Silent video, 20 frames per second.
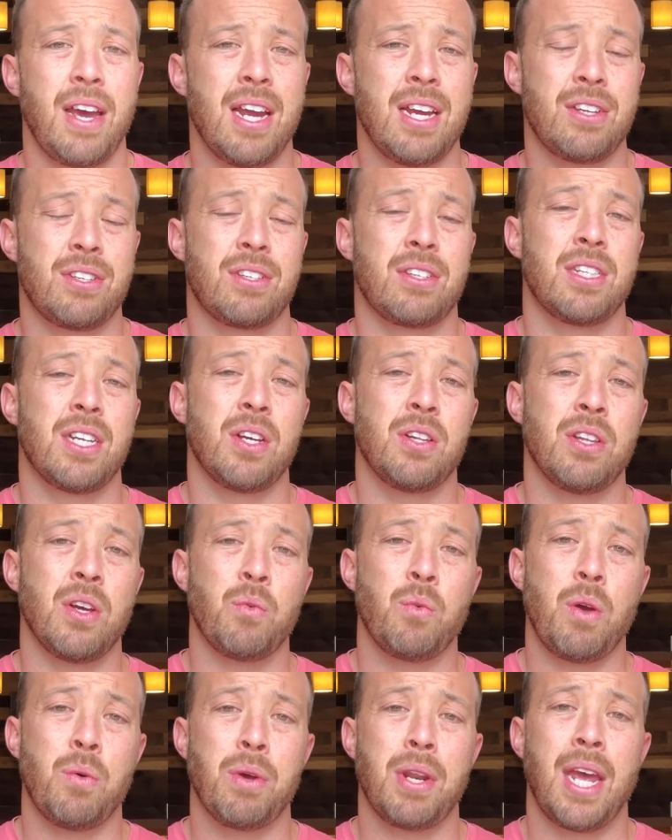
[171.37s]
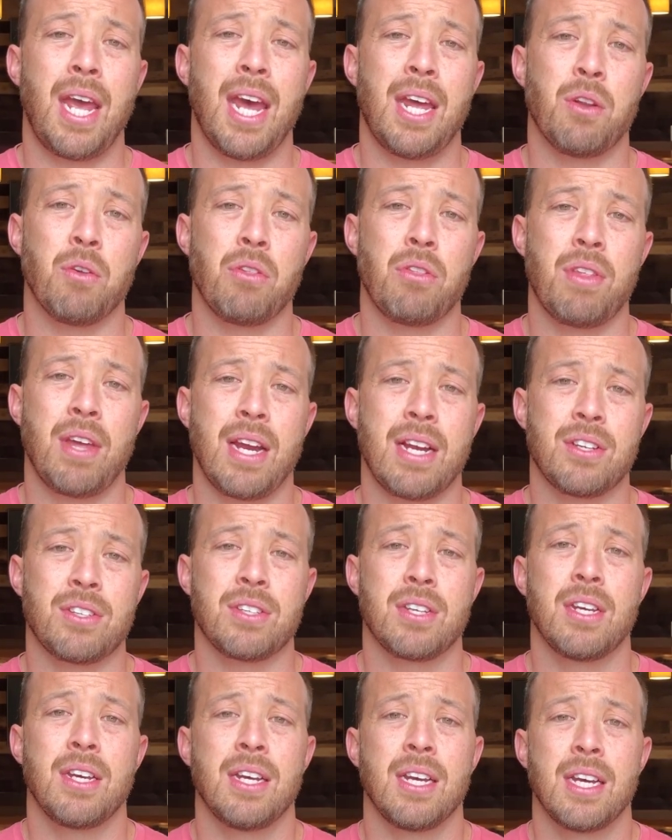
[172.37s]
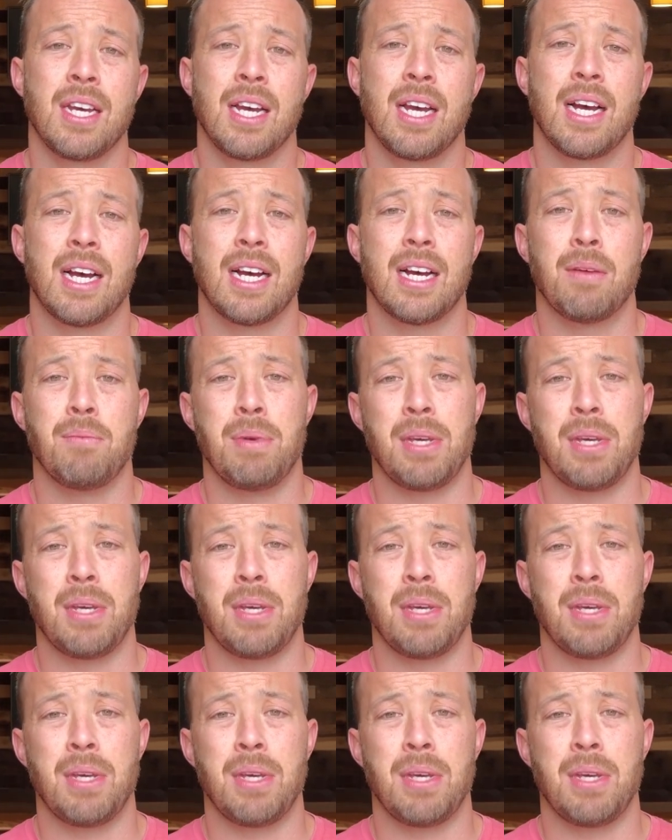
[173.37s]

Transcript: that we would handle things beginning.